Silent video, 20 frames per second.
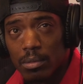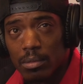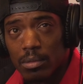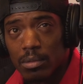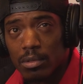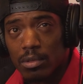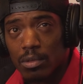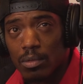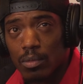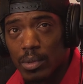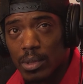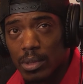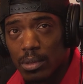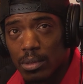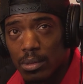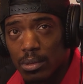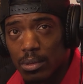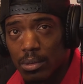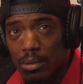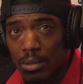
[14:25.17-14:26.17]

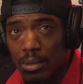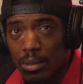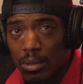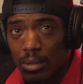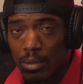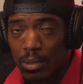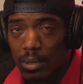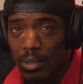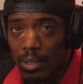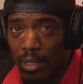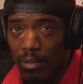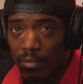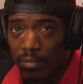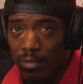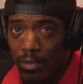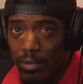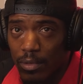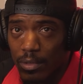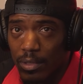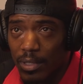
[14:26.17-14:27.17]
Squeaks. I got
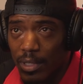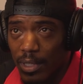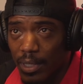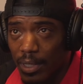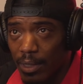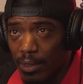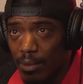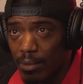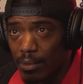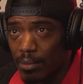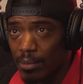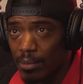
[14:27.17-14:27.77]
Teflon on there.